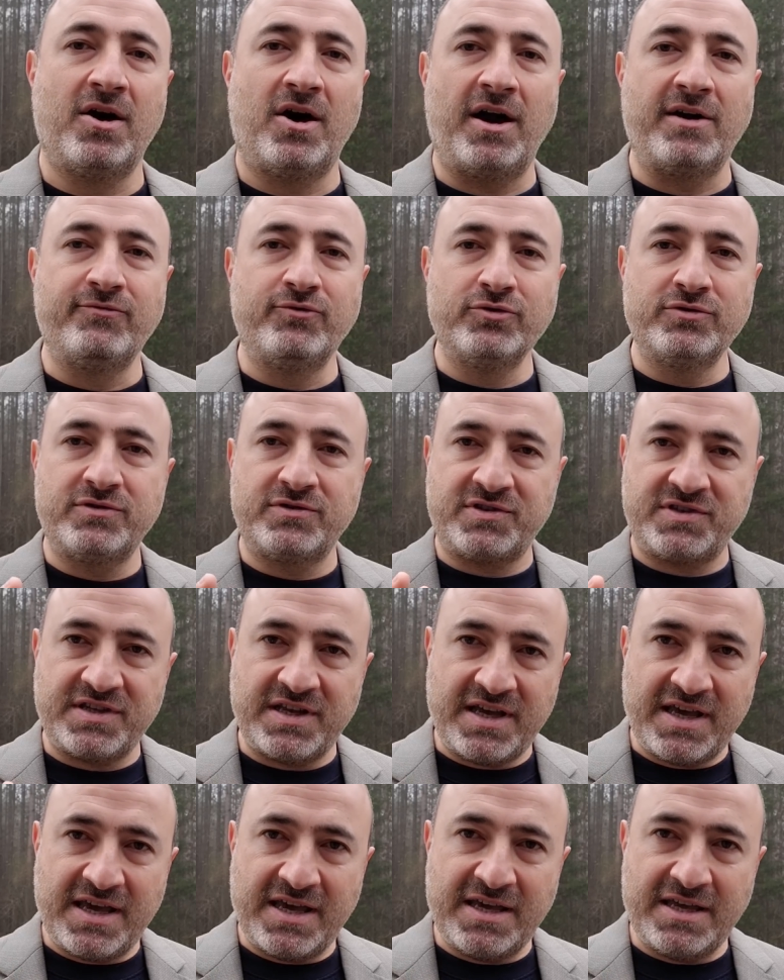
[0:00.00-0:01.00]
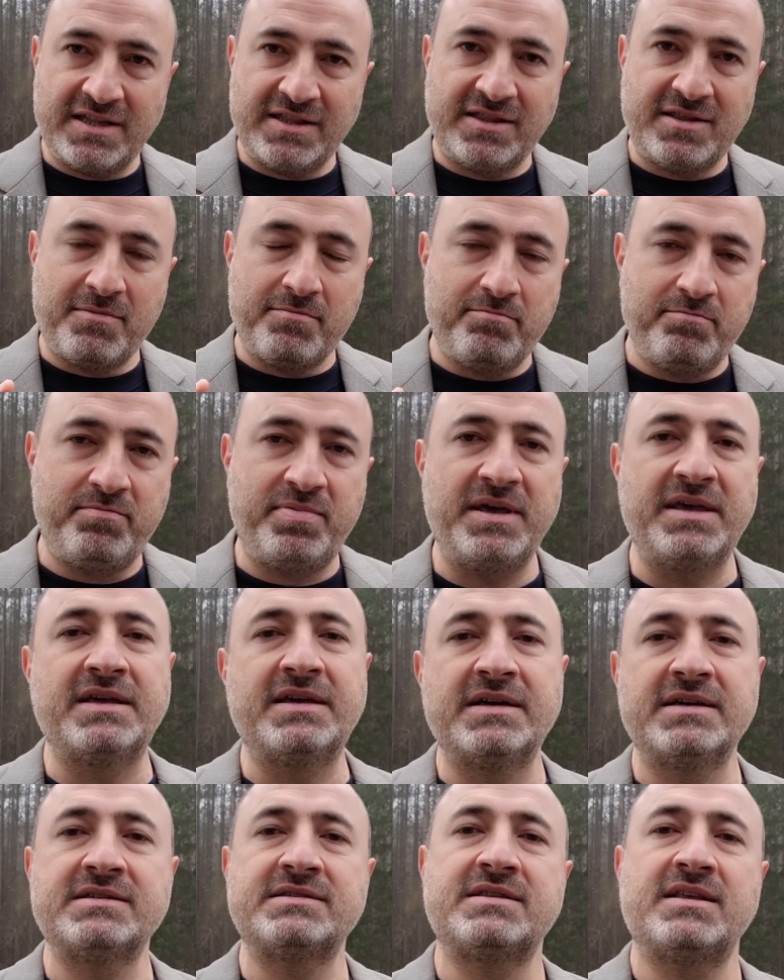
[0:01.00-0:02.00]
I would say the
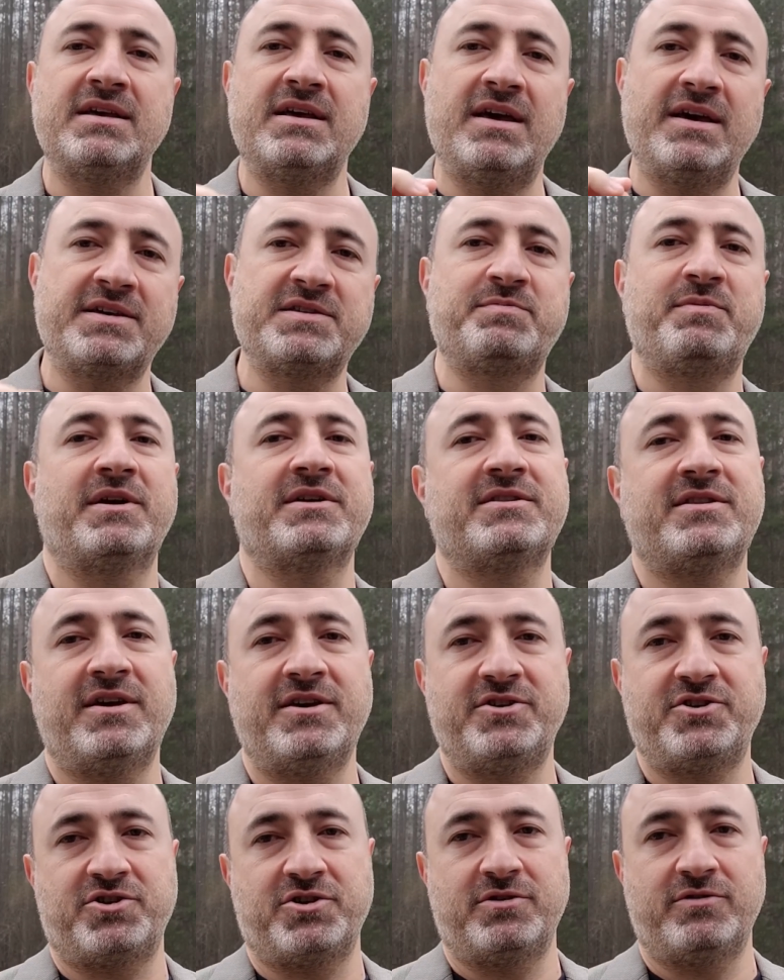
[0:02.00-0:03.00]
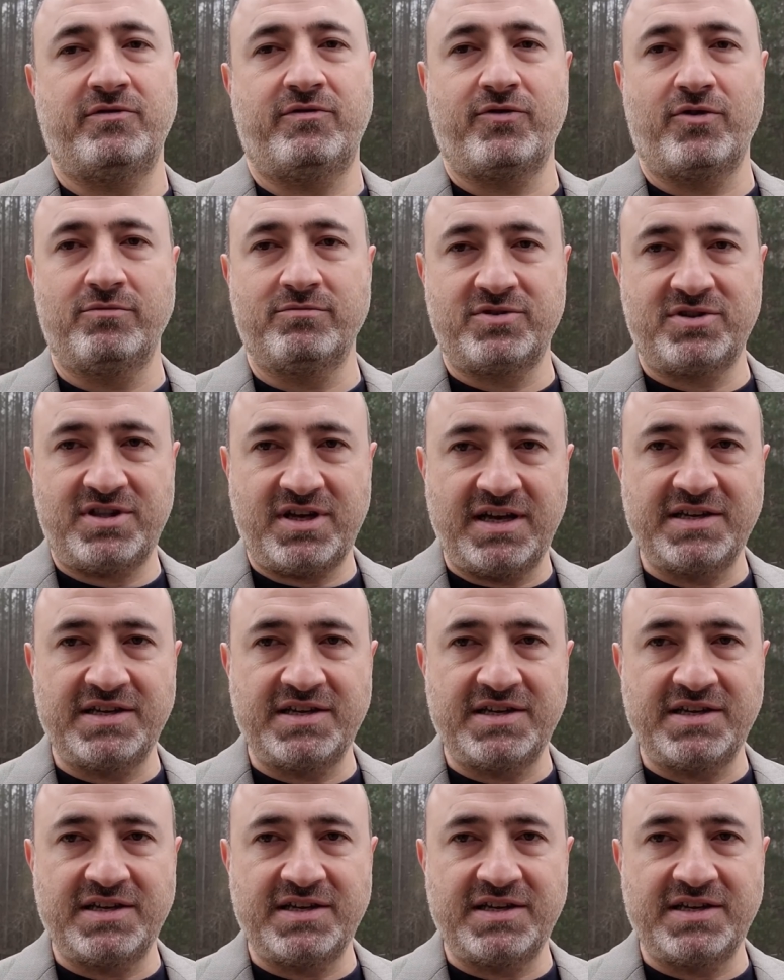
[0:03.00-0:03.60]
biggest expectation from